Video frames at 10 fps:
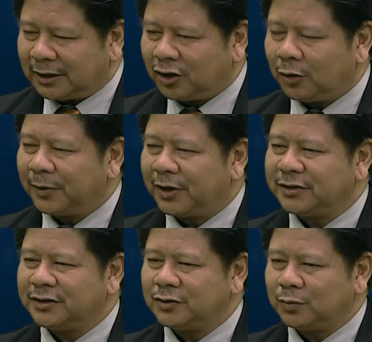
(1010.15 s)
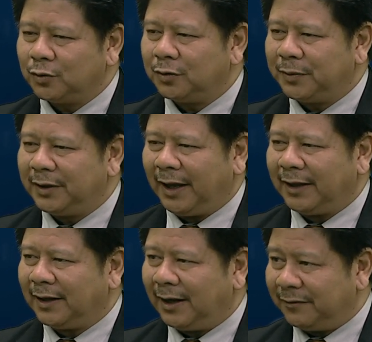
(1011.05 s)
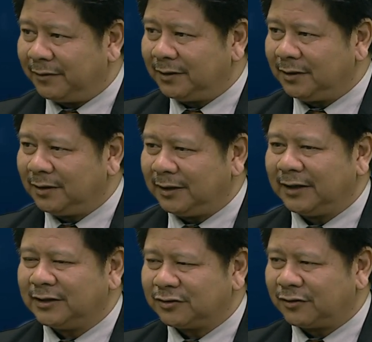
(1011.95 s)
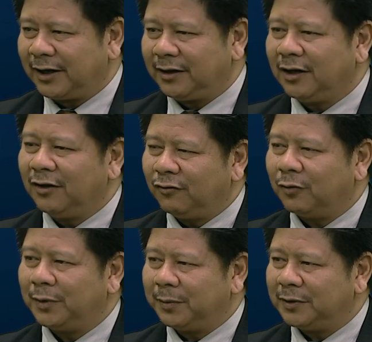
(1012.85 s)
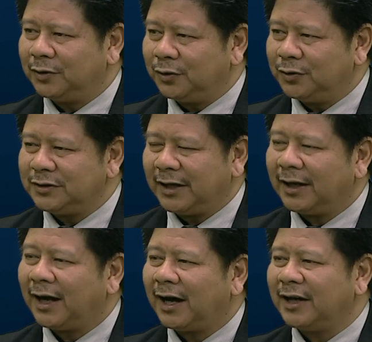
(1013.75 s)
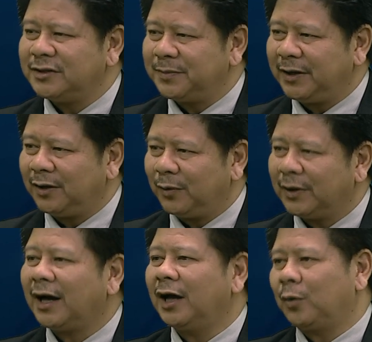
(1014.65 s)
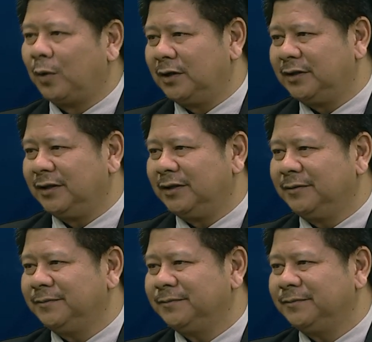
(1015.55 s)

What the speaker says: telecommunications would be at the level that is right for people to use at a high speed with a high quality.